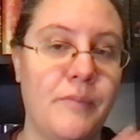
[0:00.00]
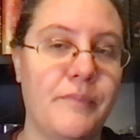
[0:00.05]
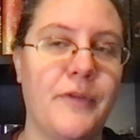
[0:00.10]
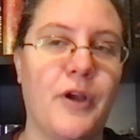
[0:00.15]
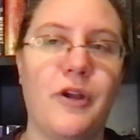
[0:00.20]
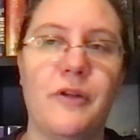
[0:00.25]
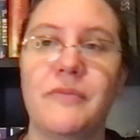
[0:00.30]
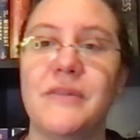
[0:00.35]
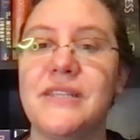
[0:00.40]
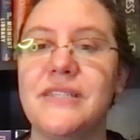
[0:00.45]

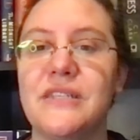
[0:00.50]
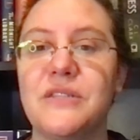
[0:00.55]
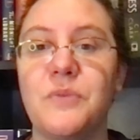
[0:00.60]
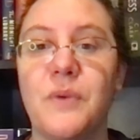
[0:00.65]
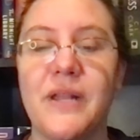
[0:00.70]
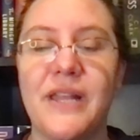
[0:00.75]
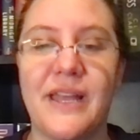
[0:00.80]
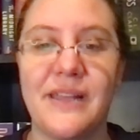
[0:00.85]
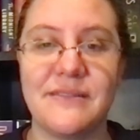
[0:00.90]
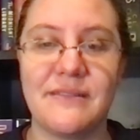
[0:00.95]
or "This is
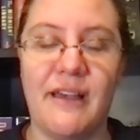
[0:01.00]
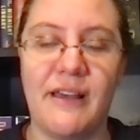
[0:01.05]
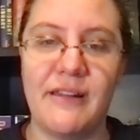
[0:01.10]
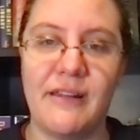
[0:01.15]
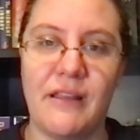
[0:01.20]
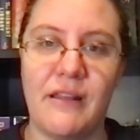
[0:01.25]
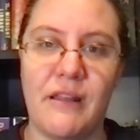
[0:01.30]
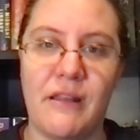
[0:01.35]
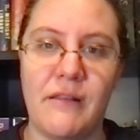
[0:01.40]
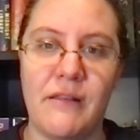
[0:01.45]
what has gone
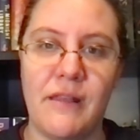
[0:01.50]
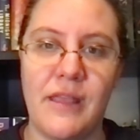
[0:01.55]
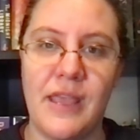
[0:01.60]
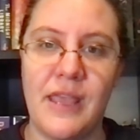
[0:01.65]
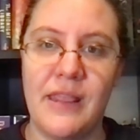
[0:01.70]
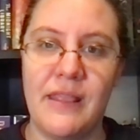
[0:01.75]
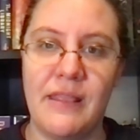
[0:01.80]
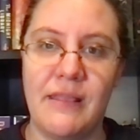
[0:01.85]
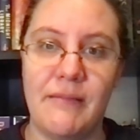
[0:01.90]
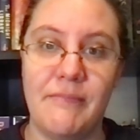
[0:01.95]
on
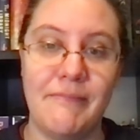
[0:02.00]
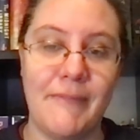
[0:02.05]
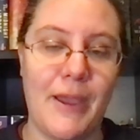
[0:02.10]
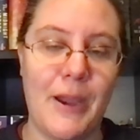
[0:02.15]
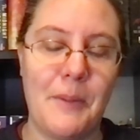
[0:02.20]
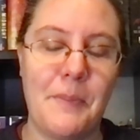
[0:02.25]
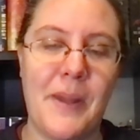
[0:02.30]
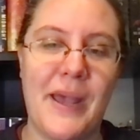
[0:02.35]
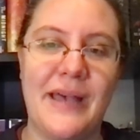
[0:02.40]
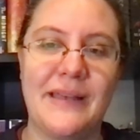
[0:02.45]
in
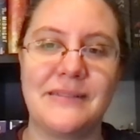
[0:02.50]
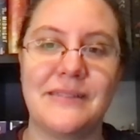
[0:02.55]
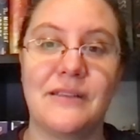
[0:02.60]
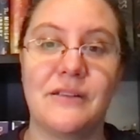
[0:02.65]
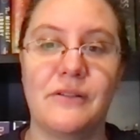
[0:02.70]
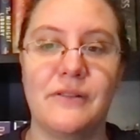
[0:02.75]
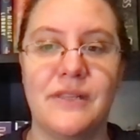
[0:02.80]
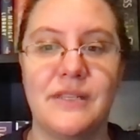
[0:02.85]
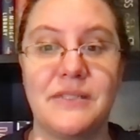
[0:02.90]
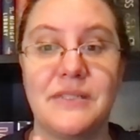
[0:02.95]
our past,"
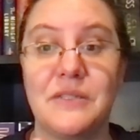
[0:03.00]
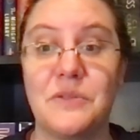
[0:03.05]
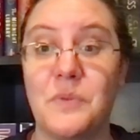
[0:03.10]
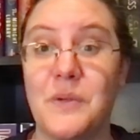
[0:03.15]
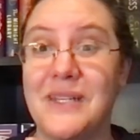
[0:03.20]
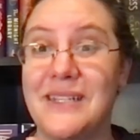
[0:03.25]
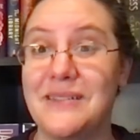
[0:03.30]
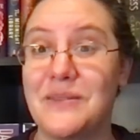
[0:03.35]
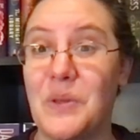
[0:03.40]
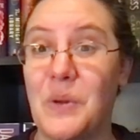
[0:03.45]
"This is
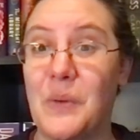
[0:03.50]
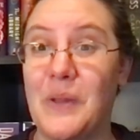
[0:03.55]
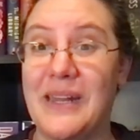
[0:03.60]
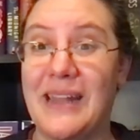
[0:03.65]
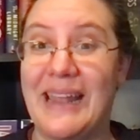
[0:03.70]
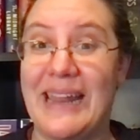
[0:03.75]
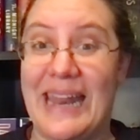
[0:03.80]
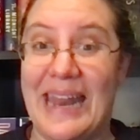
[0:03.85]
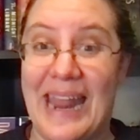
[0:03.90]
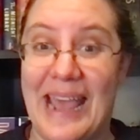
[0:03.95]
what is going
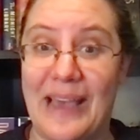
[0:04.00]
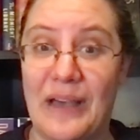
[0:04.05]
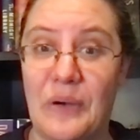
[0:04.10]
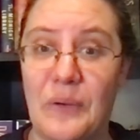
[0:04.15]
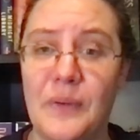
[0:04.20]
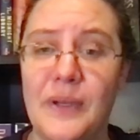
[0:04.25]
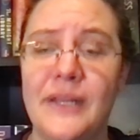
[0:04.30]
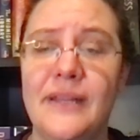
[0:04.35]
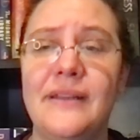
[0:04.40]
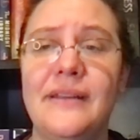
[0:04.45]
on
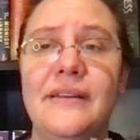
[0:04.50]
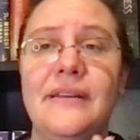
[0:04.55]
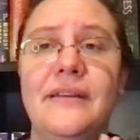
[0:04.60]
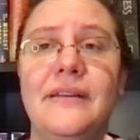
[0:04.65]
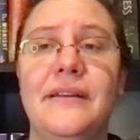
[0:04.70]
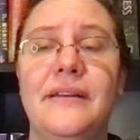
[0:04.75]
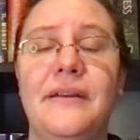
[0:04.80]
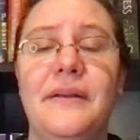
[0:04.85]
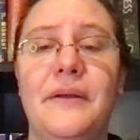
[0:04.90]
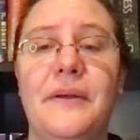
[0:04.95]
now."
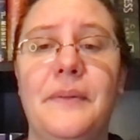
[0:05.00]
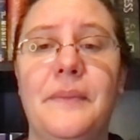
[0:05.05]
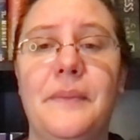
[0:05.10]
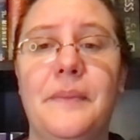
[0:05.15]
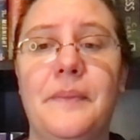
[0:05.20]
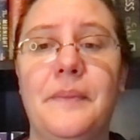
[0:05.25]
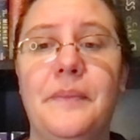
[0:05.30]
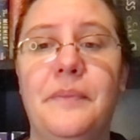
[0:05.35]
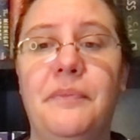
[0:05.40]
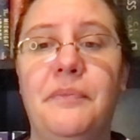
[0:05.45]

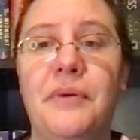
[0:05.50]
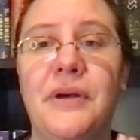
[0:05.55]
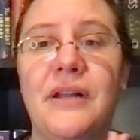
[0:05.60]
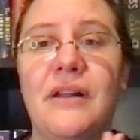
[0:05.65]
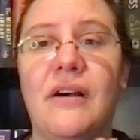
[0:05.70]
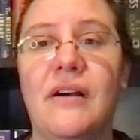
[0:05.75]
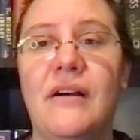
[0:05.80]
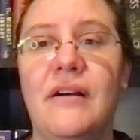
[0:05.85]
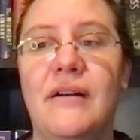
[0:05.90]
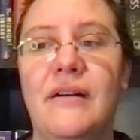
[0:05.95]
But
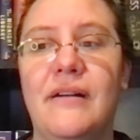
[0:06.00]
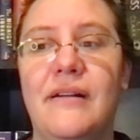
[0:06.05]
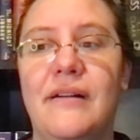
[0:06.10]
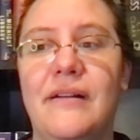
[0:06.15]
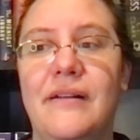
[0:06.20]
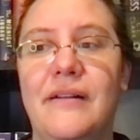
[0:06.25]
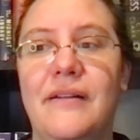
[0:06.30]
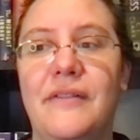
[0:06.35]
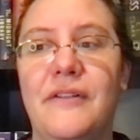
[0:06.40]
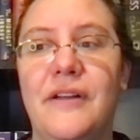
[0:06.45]

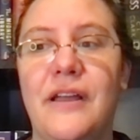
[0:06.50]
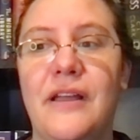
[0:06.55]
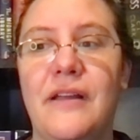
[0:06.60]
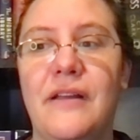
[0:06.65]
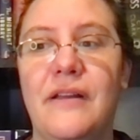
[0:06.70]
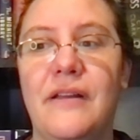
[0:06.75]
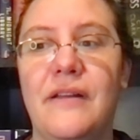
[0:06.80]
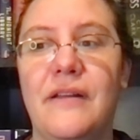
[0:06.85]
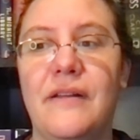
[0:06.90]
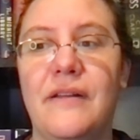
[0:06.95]

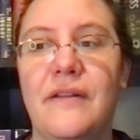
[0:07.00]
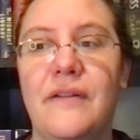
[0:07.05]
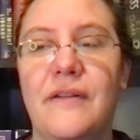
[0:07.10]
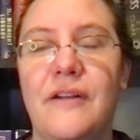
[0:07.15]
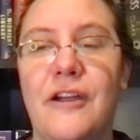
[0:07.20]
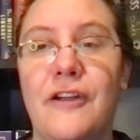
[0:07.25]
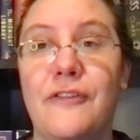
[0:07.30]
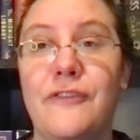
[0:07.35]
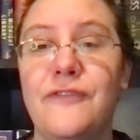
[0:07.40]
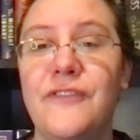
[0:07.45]

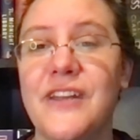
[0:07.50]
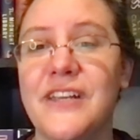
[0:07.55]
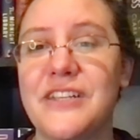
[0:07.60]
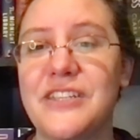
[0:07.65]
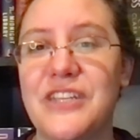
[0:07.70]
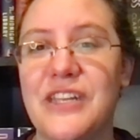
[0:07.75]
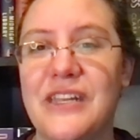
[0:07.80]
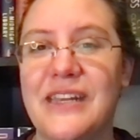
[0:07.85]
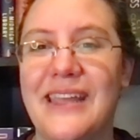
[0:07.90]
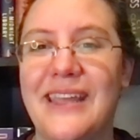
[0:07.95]
our
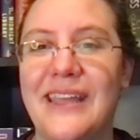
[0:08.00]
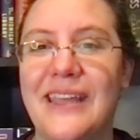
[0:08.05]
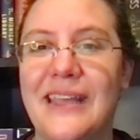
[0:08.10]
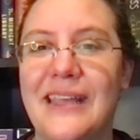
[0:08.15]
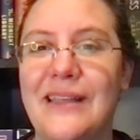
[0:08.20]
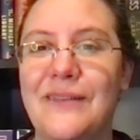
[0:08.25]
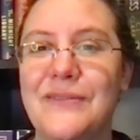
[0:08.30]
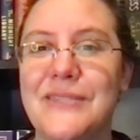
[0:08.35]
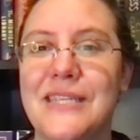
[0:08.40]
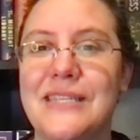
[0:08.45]
fiction
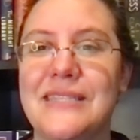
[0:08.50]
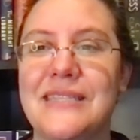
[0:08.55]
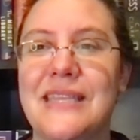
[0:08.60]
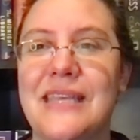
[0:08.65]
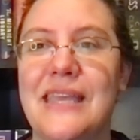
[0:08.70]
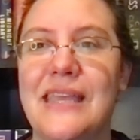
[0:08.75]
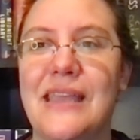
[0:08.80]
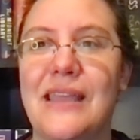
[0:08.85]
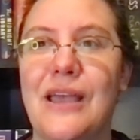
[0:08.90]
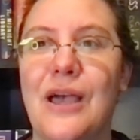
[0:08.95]
gives us
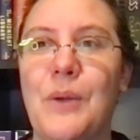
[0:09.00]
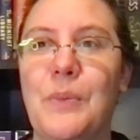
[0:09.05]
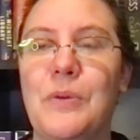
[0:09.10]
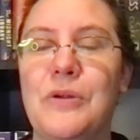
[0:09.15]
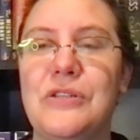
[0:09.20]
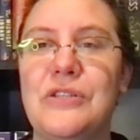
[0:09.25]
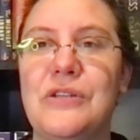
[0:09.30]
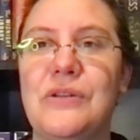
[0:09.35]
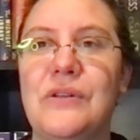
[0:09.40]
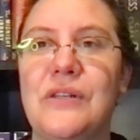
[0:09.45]
the
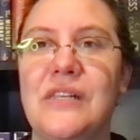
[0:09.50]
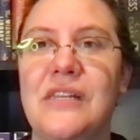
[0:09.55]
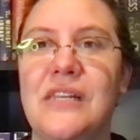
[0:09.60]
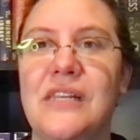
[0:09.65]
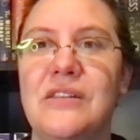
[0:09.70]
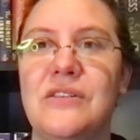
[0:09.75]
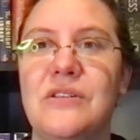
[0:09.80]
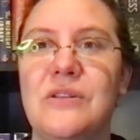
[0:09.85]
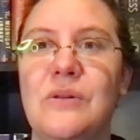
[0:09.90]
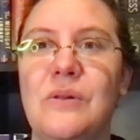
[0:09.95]

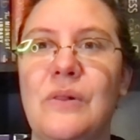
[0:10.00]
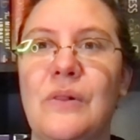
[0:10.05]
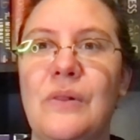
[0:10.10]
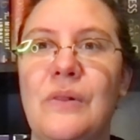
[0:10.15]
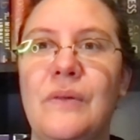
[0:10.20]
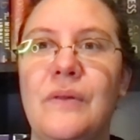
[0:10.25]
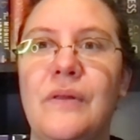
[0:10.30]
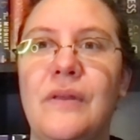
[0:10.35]
opportunity to